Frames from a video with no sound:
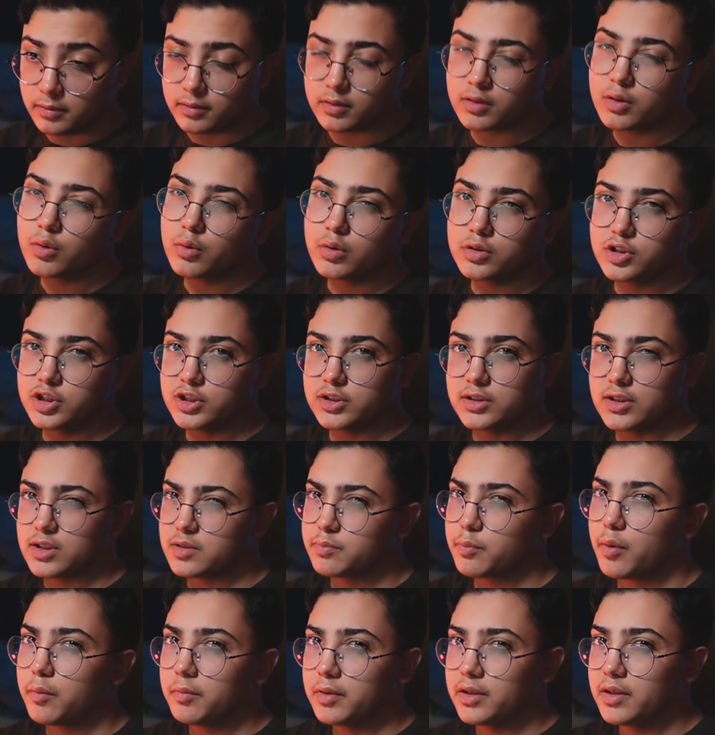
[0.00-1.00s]
Google Sheets is
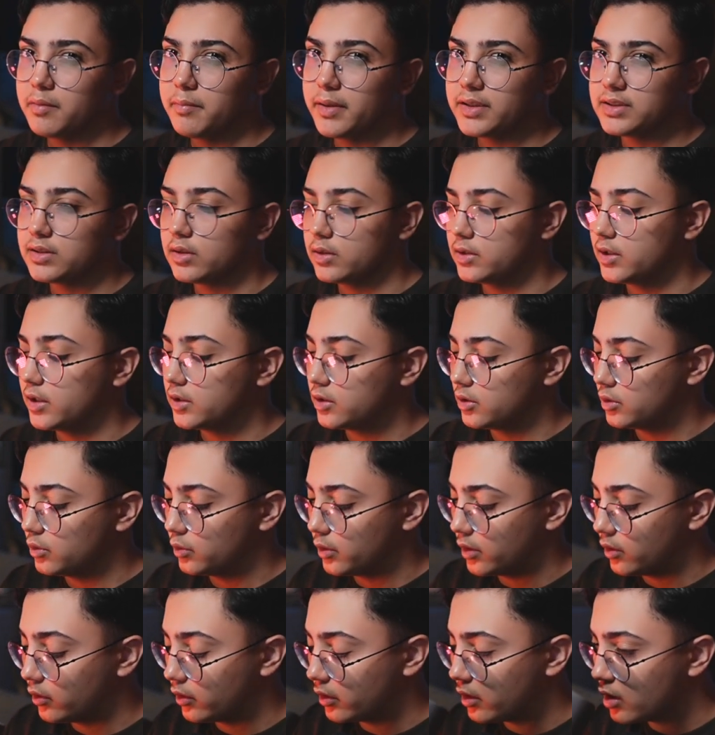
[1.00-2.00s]
probably the best idea to do
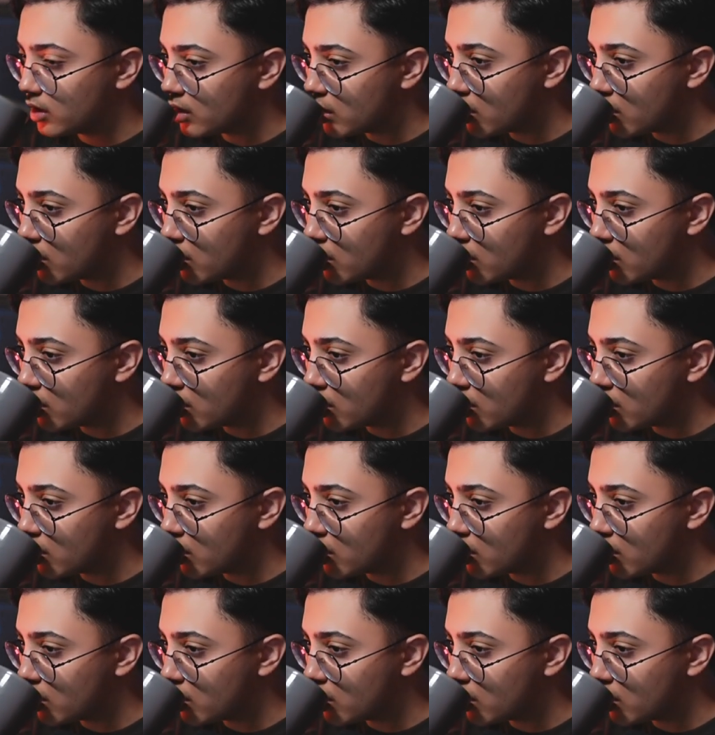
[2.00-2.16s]
it on.